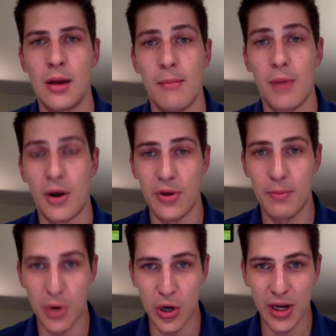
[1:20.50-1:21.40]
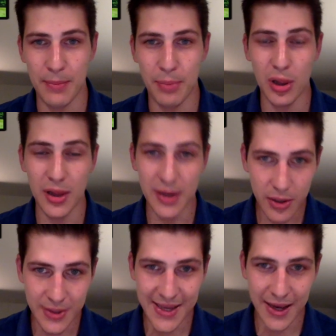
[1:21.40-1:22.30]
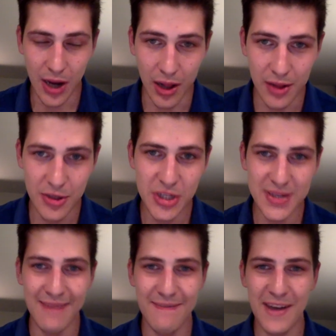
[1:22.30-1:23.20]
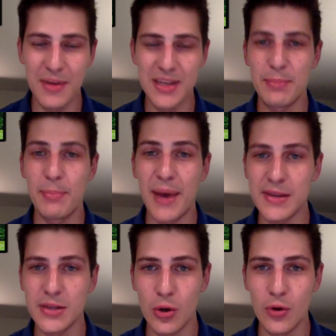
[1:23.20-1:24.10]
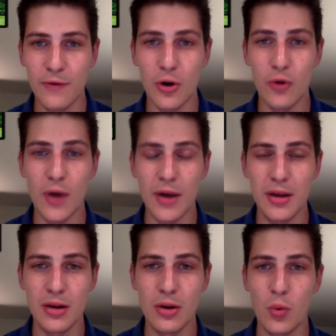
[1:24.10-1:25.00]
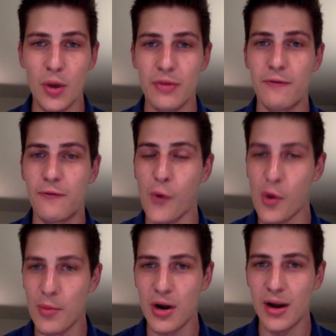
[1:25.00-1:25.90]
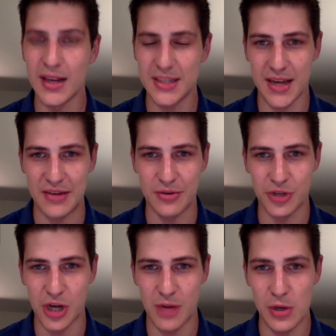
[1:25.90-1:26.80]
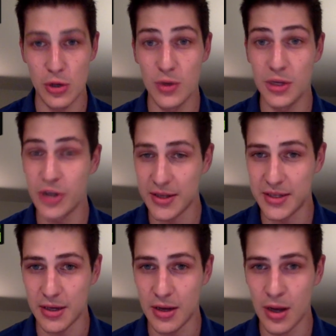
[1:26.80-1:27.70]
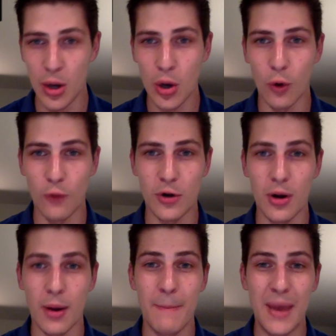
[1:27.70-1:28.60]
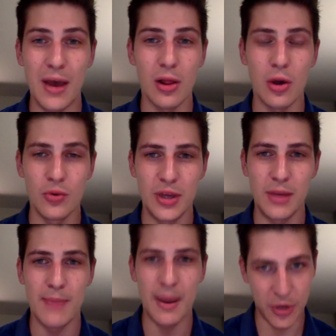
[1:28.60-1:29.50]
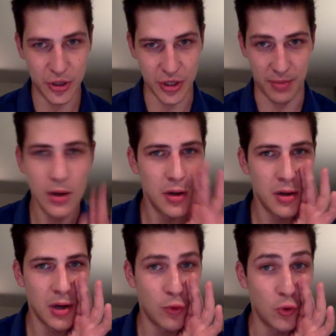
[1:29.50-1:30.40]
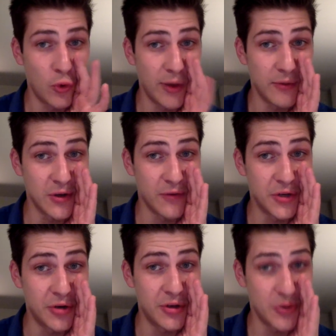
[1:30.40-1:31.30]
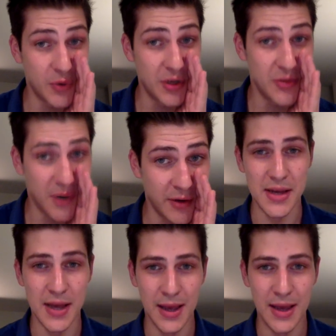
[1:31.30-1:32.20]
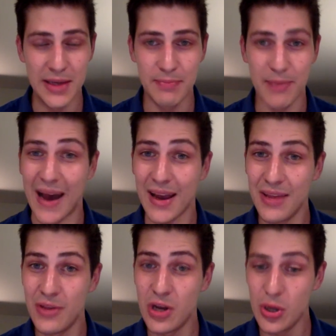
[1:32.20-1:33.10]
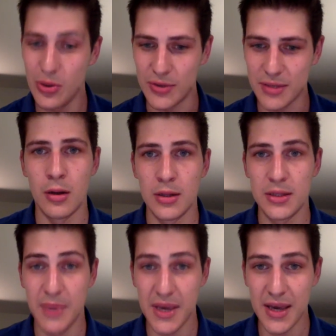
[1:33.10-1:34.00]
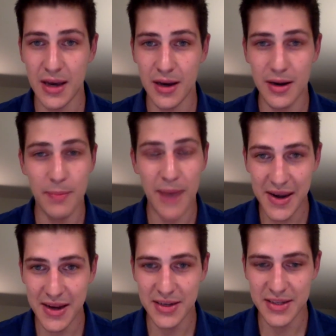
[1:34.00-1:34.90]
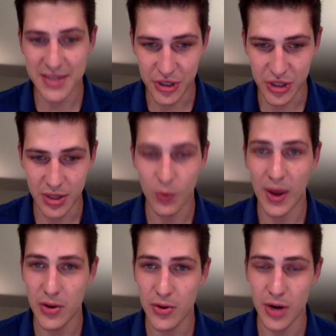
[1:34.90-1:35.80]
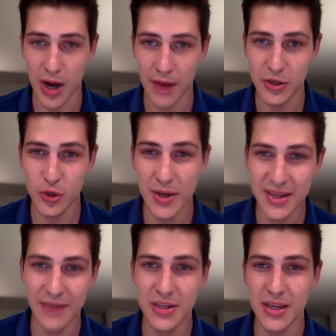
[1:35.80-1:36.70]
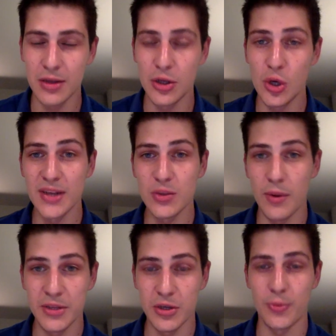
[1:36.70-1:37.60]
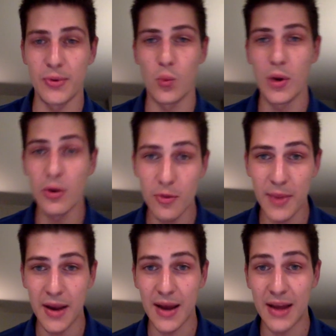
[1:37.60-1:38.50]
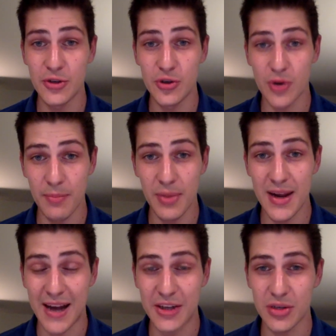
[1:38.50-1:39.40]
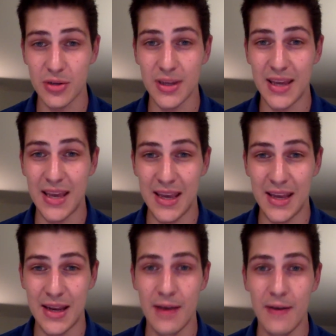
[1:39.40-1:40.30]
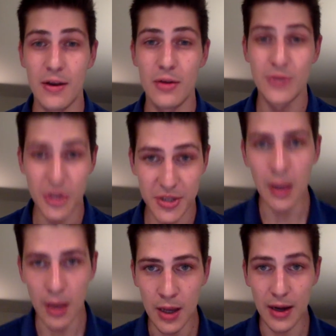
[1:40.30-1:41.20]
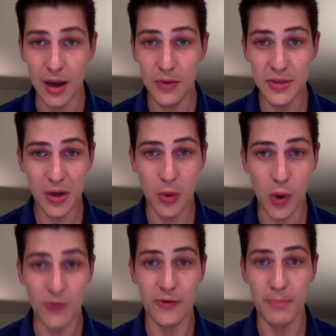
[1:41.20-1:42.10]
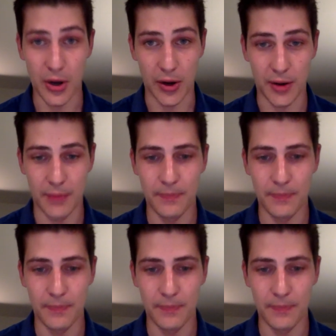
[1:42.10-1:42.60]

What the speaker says: Martha Burk, a political psychologist and feminist best known for her run-in with former Augusta National Chairman Hootie Johnson over male-only membership, a rule that was overturned in 2012, is back in the news. Speaking on an impending decision whether or not the 2017 U.S. Women's Open will remain at Trump National in New Jersey. Now here was the quote from Burk.